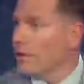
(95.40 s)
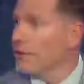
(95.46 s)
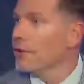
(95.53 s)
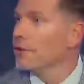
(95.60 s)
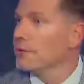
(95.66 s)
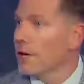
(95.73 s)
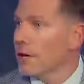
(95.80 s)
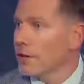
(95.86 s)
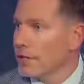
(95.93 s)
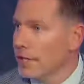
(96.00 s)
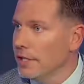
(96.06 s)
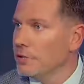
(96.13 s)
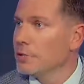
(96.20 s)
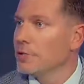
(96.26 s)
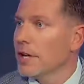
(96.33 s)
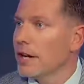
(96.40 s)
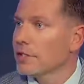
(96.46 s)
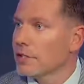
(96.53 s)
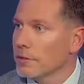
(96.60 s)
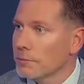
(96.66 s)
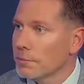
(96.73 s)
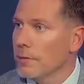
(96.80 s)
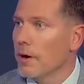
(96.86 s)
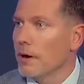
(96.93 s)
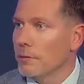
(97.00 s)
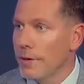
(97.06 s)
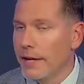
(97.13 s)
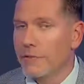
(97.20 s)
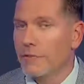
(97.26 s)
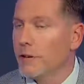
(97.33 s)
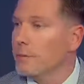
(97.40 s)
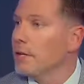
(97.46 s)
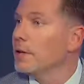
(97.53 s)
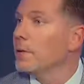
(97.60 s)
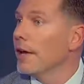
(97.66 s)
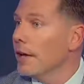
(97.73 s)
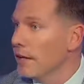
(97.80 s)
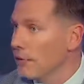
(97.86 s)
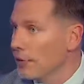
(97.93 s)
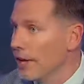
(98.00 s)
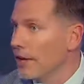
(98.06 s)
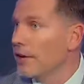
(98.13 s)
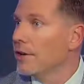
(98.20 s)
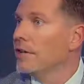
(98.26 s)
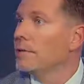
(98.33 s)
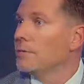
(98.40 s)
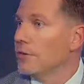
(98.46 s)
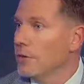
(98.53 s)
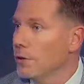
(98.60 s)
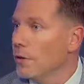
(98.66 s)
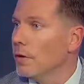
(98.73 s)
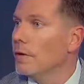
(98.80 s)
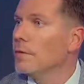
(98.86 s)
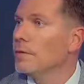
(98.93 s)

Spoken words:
the first Model Ts was actually made from hemp, and it ran on hemp fuel.